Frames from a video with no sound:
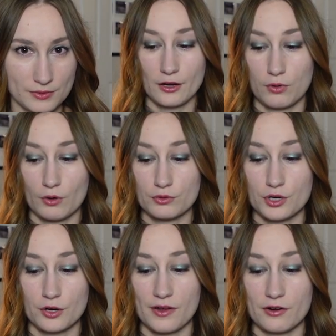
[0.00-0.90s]
I
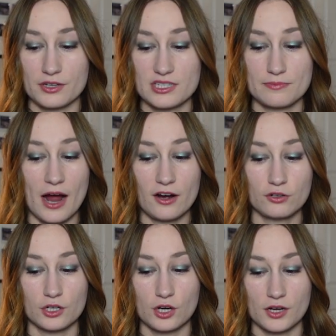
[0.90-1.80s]
quote, her very
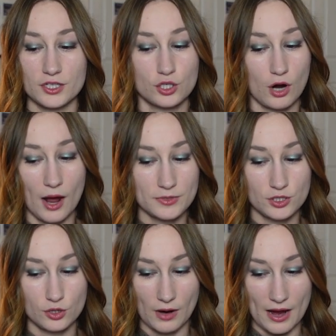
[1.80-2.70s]
smile could cause
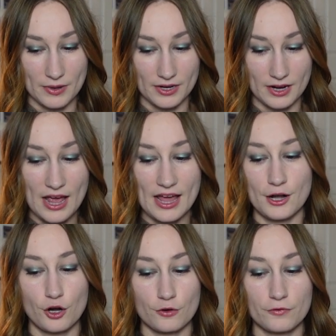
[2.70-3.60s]
crops to ripen,
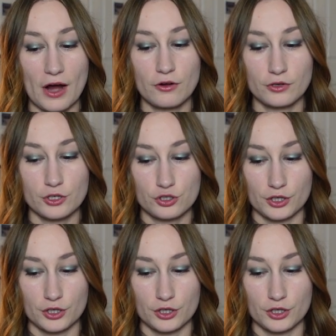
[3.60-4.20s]
and her frown could